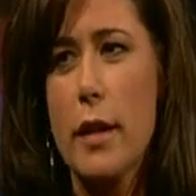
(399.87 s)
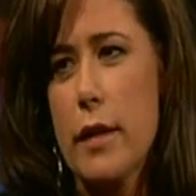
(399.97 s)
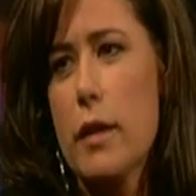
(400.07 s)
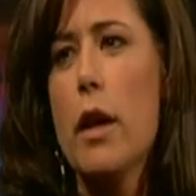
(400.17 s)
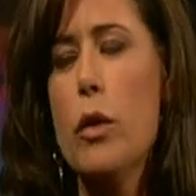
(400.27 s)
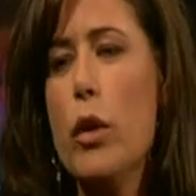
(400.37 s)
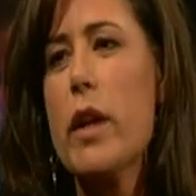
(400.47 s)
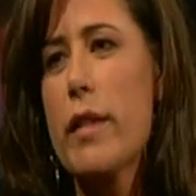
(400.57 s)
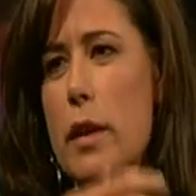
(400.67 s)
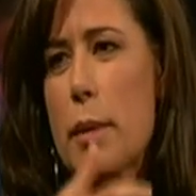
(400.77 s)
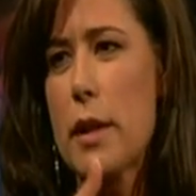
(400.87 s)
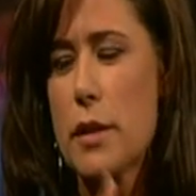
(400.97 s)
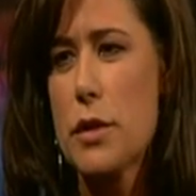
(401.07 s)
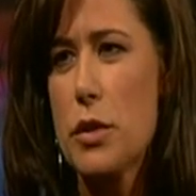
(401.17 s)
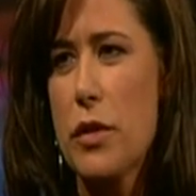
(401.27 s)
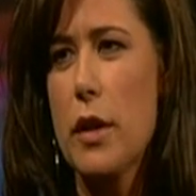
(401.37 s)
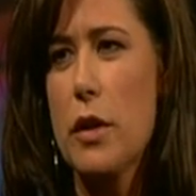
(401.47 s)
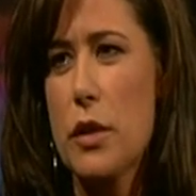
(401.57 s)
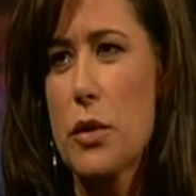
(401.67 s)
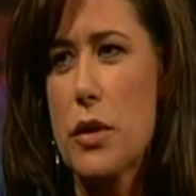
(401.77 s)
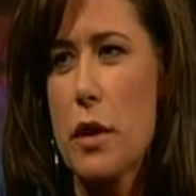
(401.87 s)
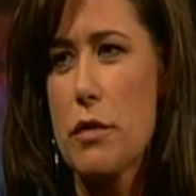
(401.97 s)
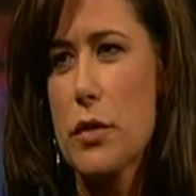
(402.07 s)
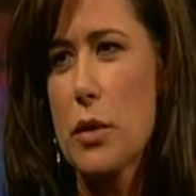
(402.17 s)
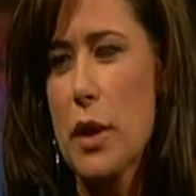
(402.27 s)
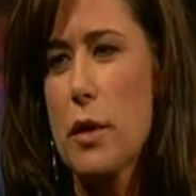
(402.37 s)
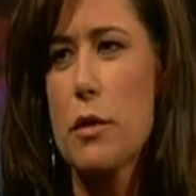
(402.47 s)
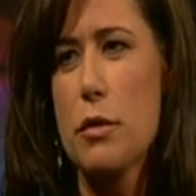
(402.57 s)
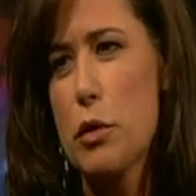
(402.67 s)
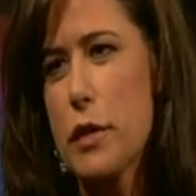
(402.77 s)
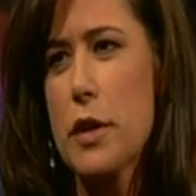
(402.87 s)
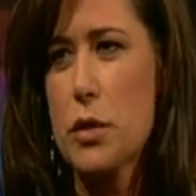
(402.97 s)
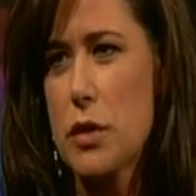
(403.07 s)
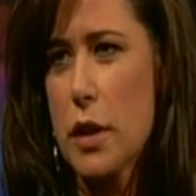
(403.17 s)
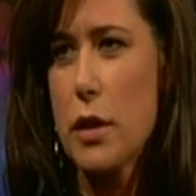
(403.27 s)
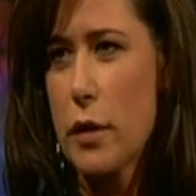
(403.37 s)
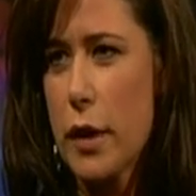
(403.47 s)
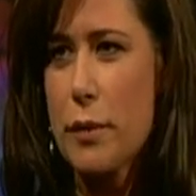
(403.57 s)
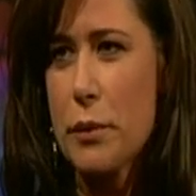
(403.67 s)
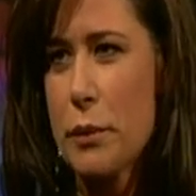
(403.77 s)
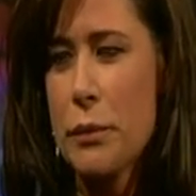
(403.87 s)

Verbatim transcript: Like, the annoying thing about it is you think you know stuff. So, like, if your friends are sick, you, like,